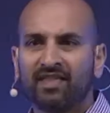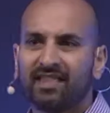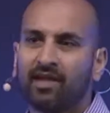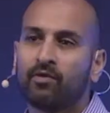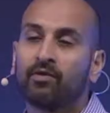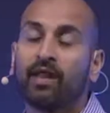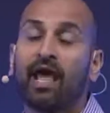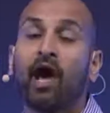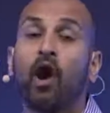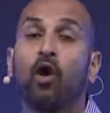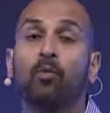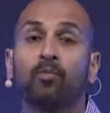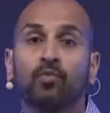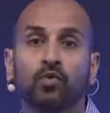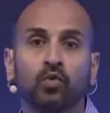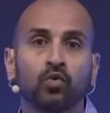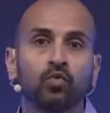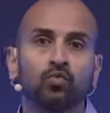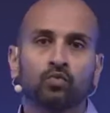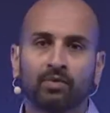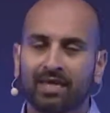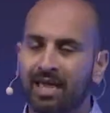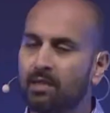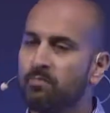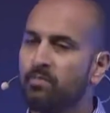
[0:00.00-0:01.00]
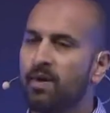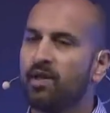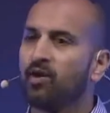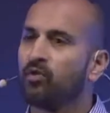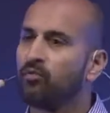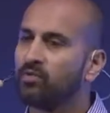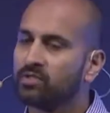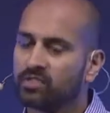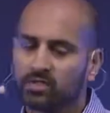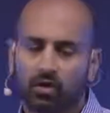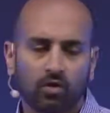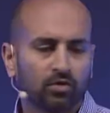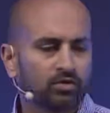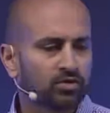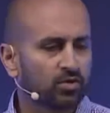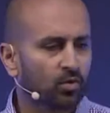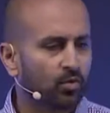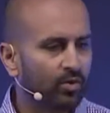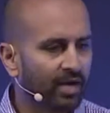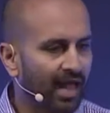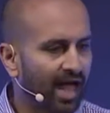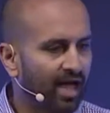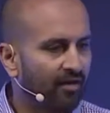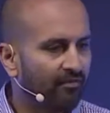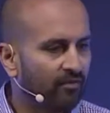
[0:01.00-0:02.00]
that would help you get better results or
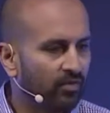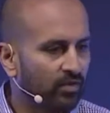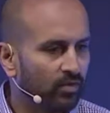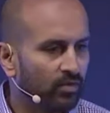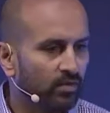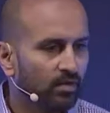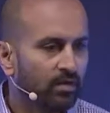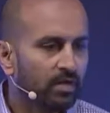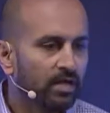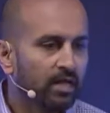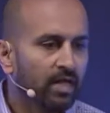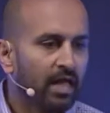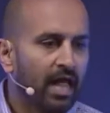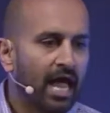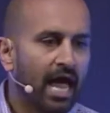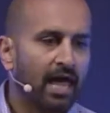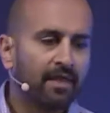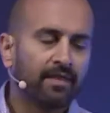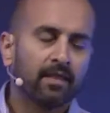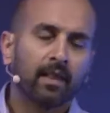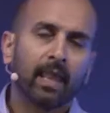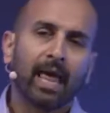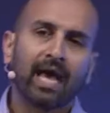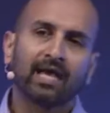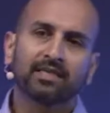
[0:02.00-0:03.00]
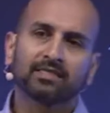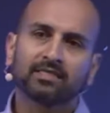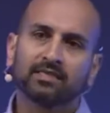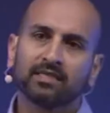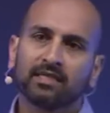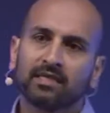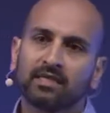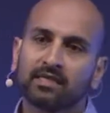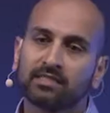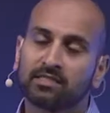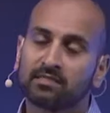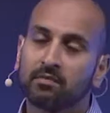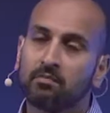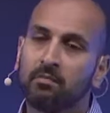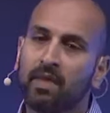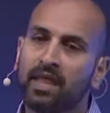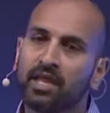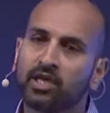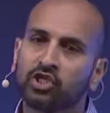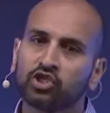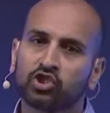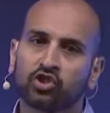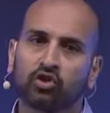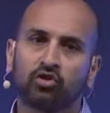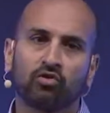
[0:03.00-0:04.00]
what have you. And lastly is to
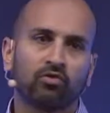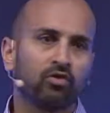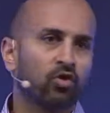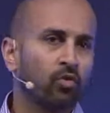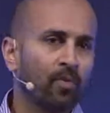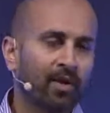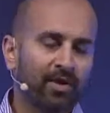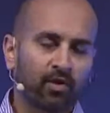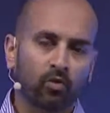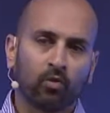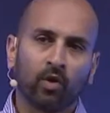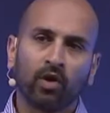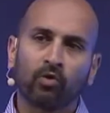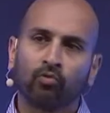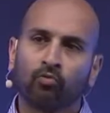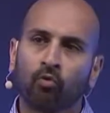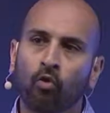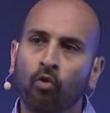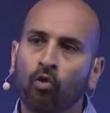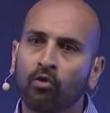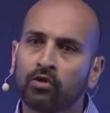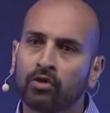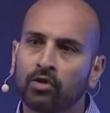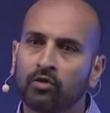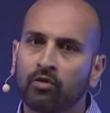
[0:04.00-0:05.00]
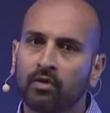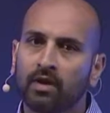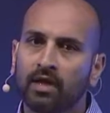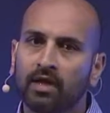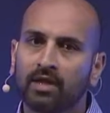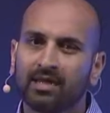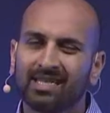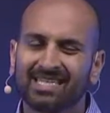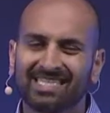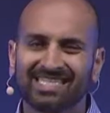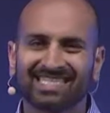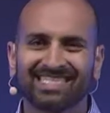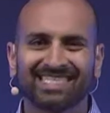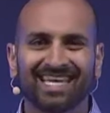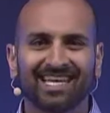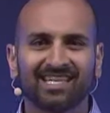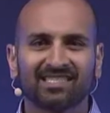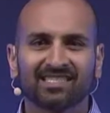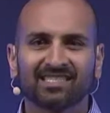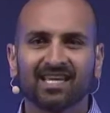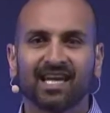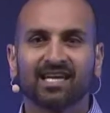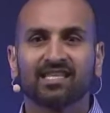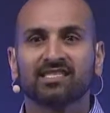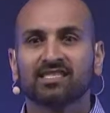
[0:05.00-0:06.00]
make sure, no matter what role you're in, to set
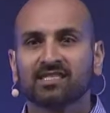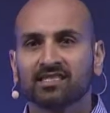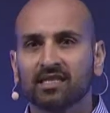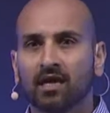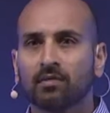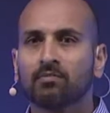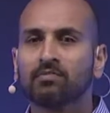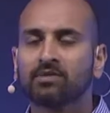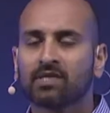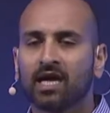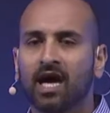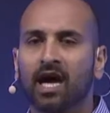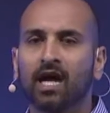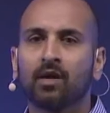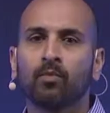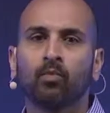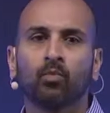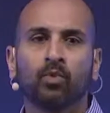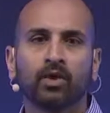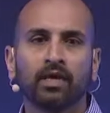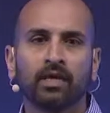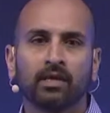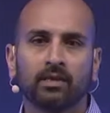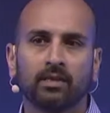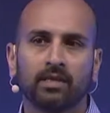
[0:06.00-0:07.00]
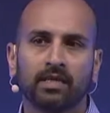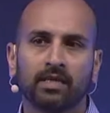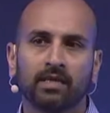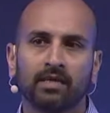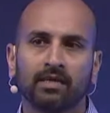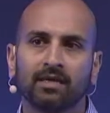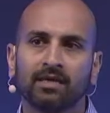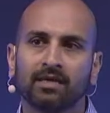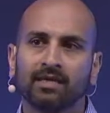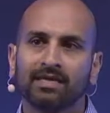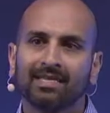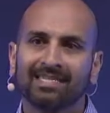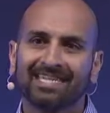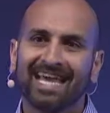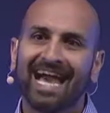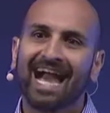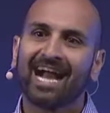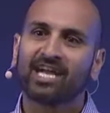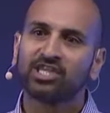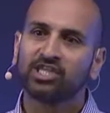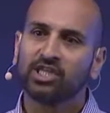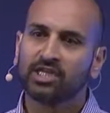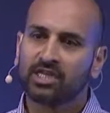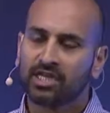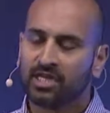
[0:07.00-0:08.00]
aside some time weekly to
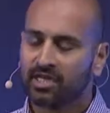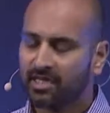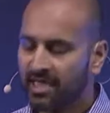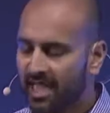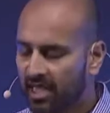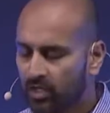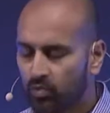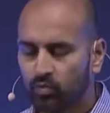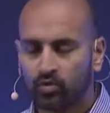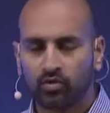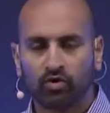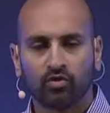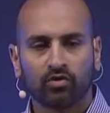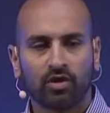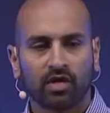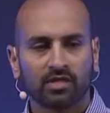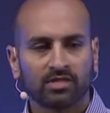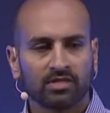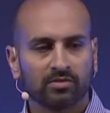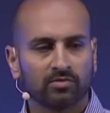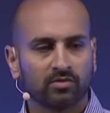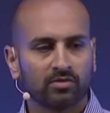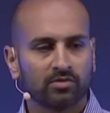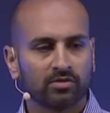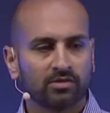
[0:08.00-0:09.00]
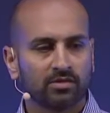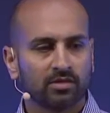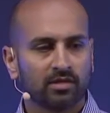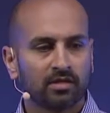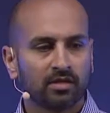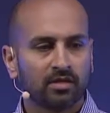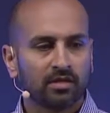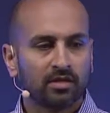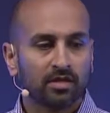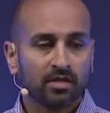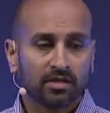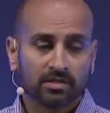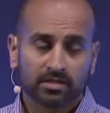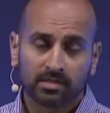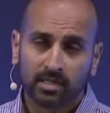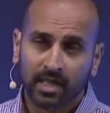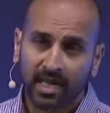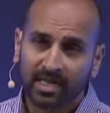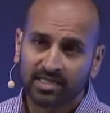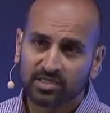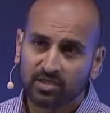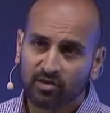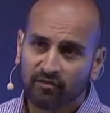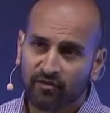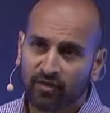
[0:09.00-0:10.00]
actually connect with your customers.
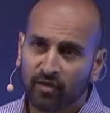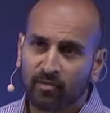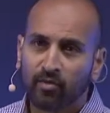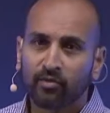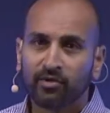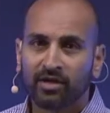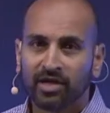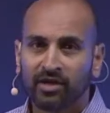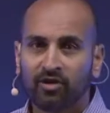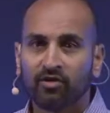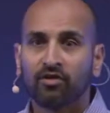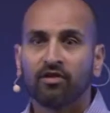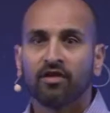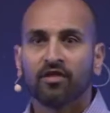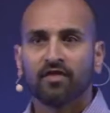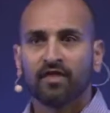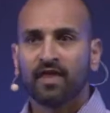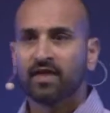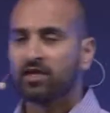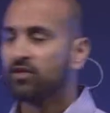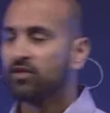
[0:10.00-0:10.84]
Slides are available here. Thank